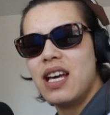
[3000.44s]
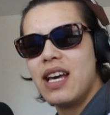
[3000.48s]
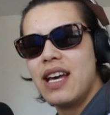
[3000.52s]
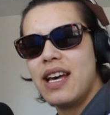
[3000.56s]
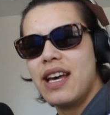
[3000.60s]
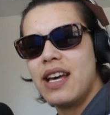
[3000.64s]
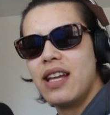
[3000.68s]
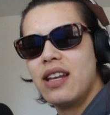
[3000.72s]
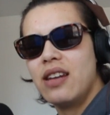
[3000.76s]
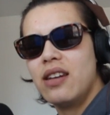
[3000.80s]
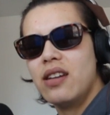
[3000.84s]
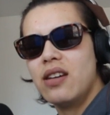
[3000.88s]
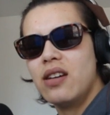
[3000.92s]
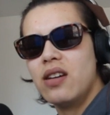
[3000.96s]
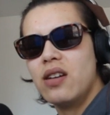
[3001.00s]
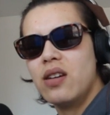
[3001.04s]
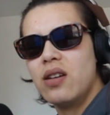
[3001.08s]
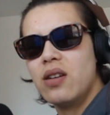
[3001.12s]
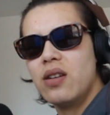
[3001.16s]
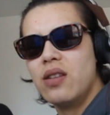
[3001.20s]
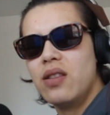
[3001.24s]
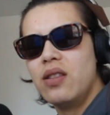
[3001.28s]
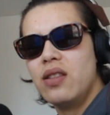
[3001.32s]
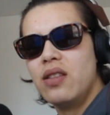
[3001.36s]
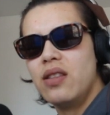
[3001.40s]
And
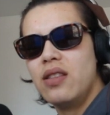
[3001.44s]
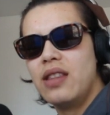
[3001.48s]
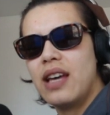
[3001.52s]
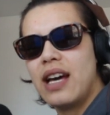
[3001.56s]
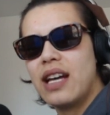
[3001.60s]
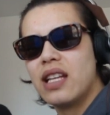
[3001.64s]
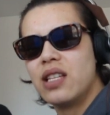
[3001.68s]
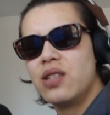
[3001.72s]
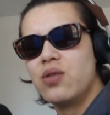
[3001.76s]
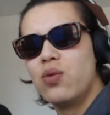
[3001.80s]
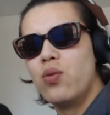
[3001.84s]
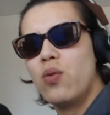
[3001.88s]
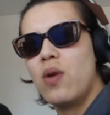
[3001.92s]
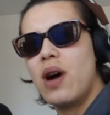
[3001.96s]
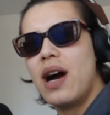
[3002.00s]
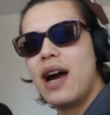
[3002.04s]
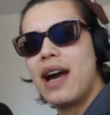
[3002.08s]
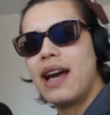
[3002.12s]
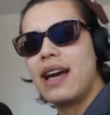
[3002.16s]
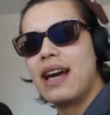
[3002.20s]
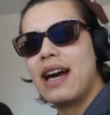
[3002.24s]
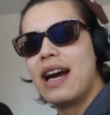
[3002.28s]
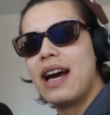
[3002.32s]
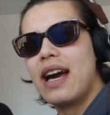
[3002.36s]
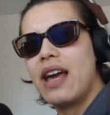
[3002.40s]
that's
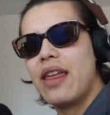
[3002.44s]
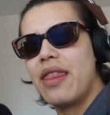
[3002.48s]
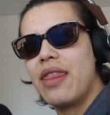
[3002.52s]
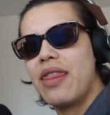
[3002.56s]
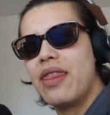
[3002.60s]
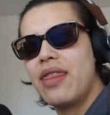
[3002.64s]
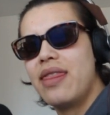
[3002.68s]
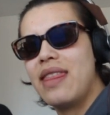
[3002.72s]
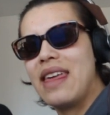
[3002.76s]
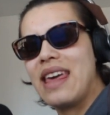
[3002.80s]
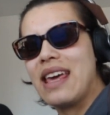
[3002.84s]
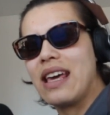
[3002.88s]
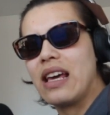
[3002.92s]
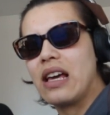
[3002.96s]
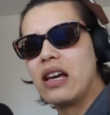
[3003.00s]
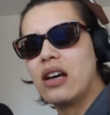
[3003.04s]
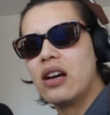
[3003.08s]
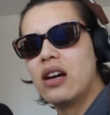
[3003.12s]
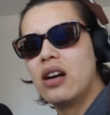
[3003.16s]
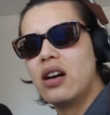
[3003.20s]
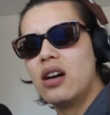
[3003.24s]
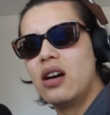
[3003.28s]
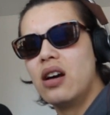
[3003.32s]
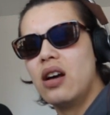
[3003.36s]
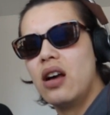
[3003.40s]
why I think
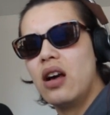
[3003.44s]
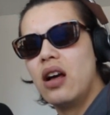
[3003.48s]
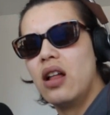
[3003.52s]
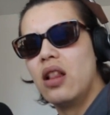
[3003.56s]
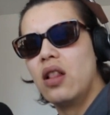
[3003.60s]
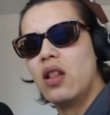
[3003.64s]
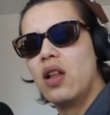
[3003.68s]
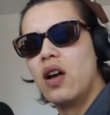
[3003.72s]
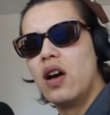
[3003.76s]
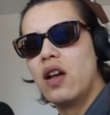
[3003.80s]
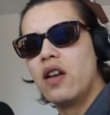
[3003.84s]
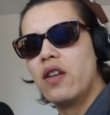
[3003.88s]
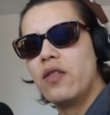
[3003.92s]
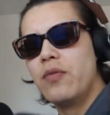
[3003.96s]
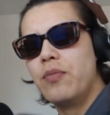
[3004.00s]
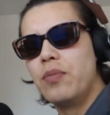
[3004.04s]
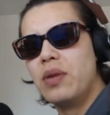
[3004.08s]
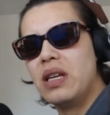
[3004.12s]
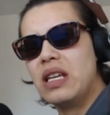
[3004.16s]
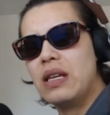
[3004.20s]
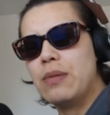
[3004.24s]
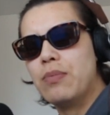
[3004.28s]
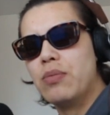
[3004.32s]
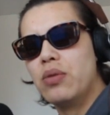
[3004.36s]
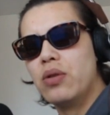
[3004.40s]
a lot of
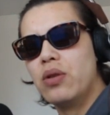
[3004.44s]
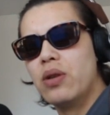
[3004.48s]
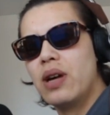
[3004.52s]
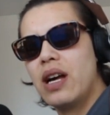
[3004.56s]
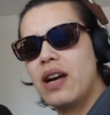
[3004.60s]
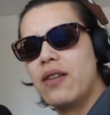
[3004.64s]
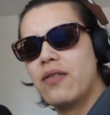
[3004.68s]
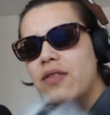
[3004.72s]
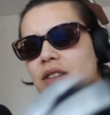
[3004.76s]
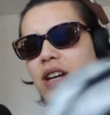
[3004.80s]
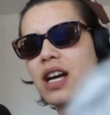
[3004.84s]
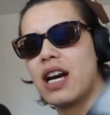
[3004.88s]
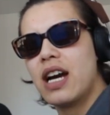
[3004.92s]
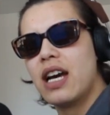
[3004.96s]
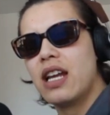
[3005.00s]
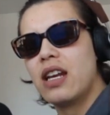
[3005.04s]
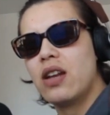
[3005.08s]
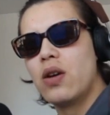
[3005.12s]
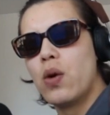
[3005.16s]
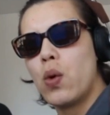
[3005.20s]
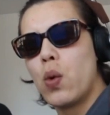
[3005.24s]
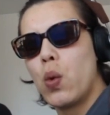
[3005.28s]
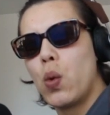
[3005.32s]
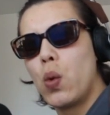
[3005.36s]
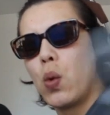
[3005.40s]
people have kind
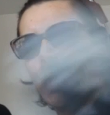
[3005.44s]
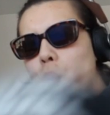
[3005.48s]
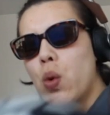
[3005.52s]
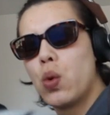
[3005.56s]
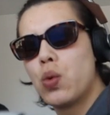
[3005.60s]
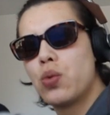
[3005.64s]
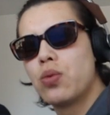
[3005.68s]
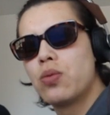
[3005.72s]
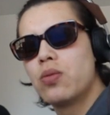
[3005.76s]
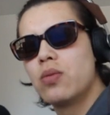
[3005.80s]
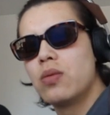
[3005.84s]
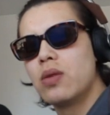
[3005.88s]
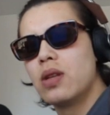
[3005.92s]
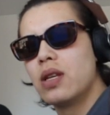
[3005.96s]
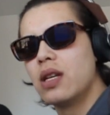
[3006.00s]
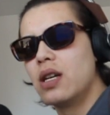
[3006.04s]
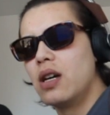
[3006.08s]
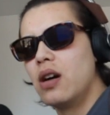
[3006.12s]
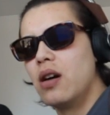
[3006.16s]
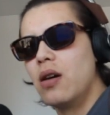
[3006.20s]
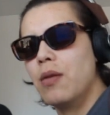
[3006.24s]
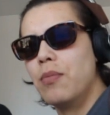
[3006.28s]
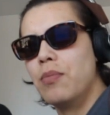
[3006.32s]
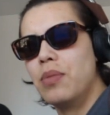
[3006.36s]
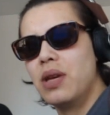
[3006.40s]
of
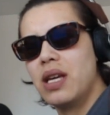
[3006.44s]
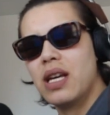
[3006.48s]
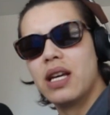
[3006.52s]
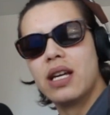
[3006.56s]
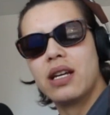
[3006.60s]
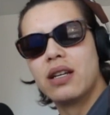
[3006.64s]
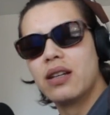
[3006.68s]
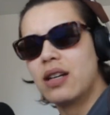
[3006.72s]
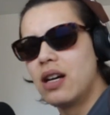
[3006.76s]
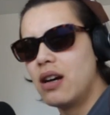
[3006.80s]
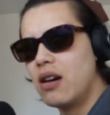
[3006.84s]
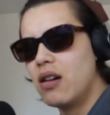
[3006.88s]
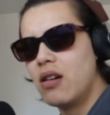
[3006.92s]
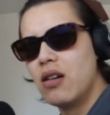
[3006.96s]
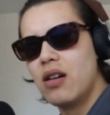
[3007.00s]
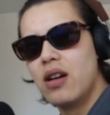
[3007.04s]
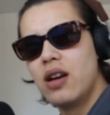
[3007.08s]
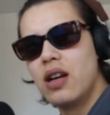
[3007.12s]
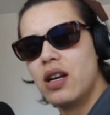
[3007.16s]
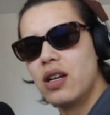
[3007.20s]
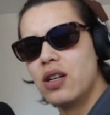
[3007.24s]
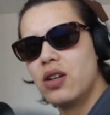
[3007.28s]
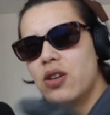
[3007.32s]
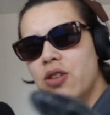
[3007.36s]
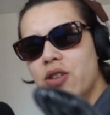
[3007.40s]

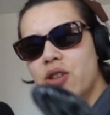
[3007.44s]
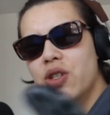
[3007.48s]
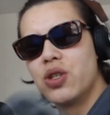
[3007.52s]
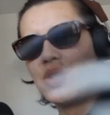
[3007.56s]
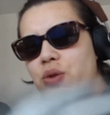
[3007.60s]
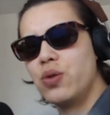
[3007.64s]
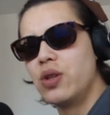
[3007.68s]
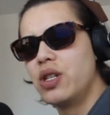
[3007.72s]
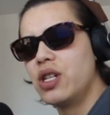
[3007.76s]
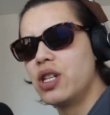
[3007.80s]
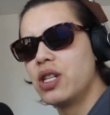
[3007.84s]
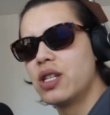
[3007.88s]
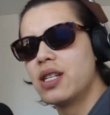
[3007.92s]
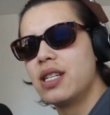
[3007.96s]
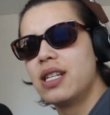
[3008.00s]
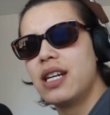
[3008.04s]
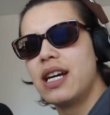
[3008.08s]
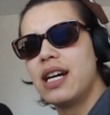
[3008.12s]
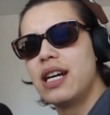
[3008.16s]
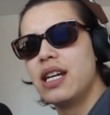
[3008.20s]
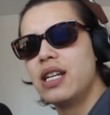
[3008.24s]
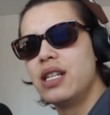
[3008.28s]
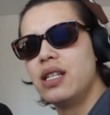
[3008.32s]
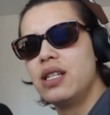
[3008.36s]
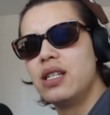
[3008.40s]
are switching
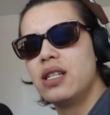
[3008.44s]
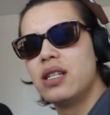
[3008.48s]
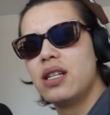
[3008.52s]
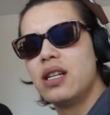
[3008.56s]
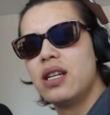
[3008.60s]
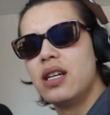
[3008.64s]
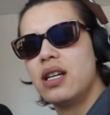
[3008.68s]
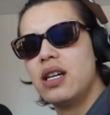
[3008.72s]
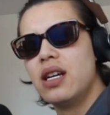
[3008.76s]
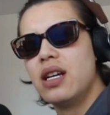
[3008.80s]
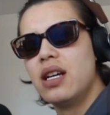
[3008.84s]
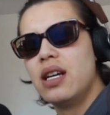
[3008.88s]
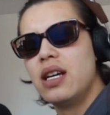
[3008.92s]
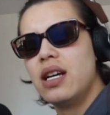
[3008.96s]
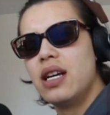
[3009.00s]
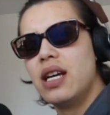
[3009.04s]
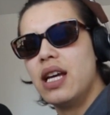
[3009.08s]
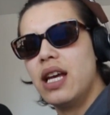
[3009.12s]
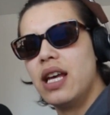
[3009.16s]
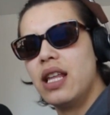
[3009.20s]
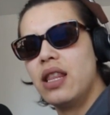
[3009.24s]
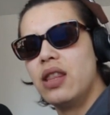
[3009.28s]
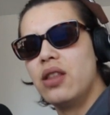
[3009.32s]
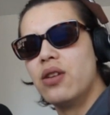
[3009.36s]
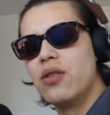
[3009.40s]
sides
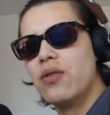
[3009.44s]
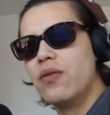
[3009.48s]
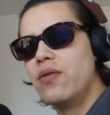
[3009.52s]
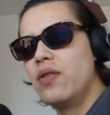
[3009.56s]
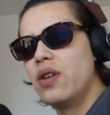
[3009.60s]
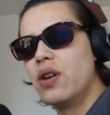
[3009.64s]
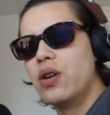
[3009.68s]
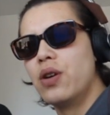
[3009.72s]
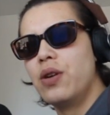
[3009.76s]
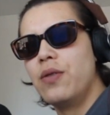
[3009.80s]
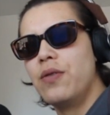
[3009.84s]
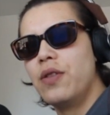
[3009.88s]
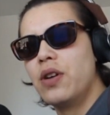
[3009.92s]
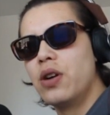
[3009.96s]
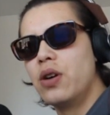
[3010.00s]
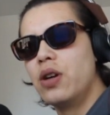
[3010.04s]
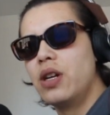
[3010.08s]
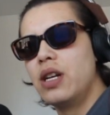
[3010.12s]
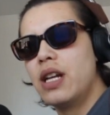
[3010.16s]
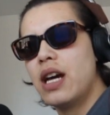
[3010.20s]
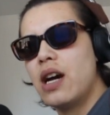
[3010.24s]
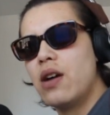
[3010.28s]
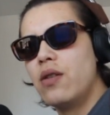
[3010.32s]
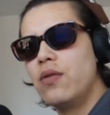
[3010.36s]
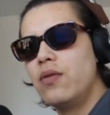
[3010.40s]
and they're very,
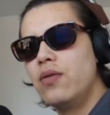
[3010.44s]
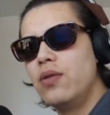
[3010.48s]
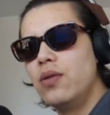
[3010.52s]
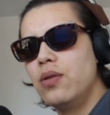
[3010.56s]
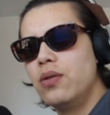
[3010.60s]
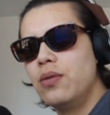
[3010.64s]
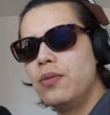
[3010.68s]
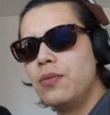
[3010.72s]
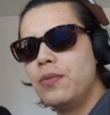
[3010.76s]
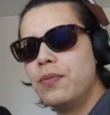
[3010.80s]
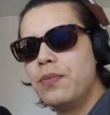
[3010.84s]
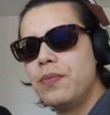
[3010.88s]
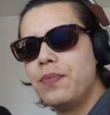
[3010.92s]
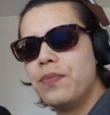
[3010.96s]
very doubtful.